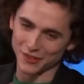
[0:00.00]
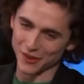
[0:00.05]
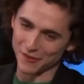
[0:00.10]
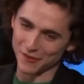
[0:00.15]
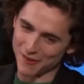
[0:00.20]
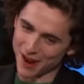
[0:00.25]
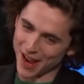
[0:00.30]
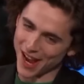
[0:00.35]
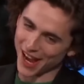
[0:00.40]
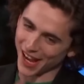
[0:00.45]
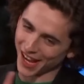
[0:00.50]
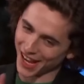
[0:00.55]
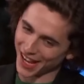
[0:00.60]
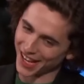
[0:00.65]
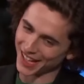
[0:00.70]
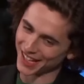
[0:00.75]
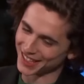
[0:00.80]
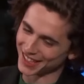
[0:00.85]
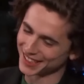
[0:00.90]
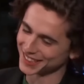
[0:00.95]
performance
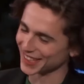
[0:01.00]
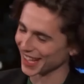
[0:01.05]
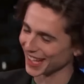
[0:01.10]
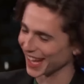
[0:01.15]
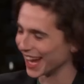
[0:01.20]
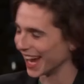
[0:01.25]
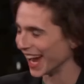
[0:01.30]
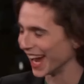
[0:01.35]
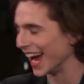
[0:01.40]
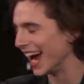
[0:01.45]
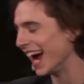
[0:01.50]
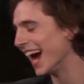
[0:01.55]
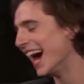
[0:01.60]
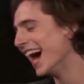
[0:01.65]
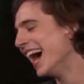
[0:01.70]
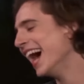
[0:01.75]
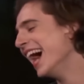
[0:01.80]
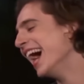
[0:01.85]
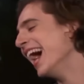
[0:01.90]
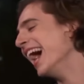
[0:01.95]
from start to finish,
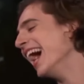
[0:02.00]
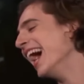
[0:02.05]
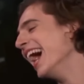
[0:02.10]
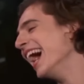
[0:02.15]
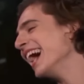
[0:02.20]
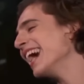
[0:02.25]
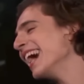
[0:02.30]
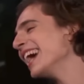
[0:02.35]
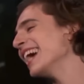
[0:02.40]
whether it's